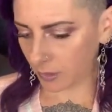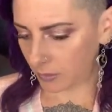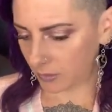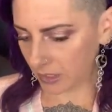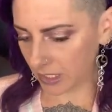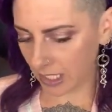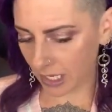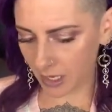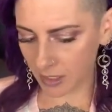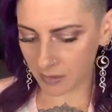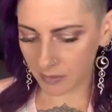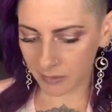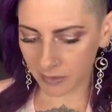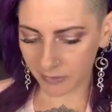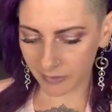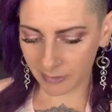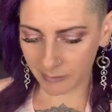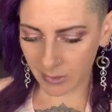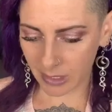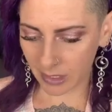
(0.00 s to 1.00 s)
Holy cow,
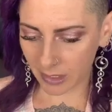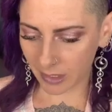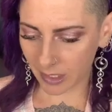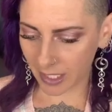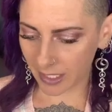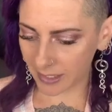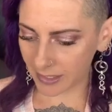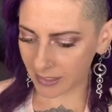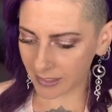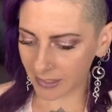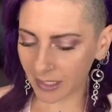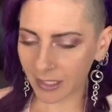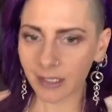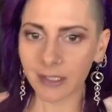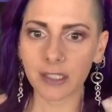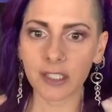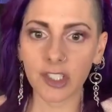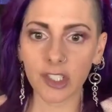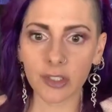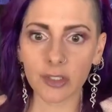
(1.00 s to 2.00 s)
November, guys.
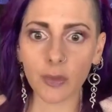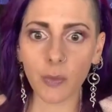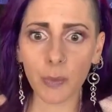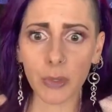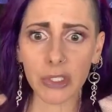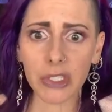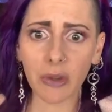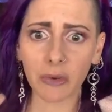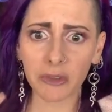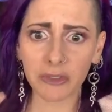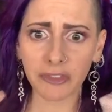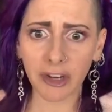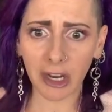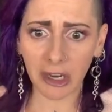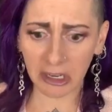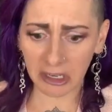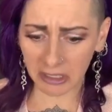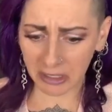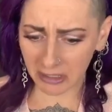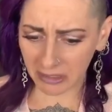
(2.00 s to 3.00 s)
This year's almost
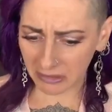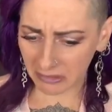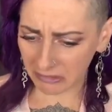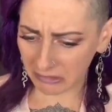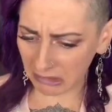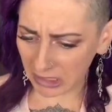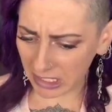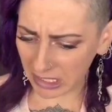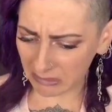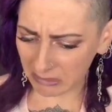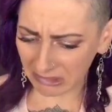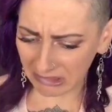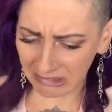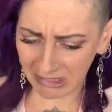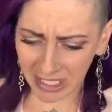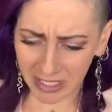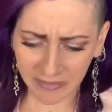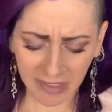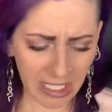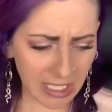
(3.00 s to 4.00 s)
over. I Can't
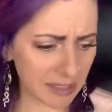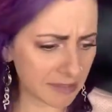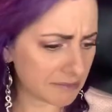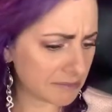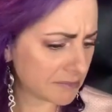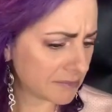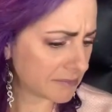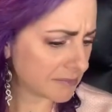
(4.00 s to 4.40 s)
believe it.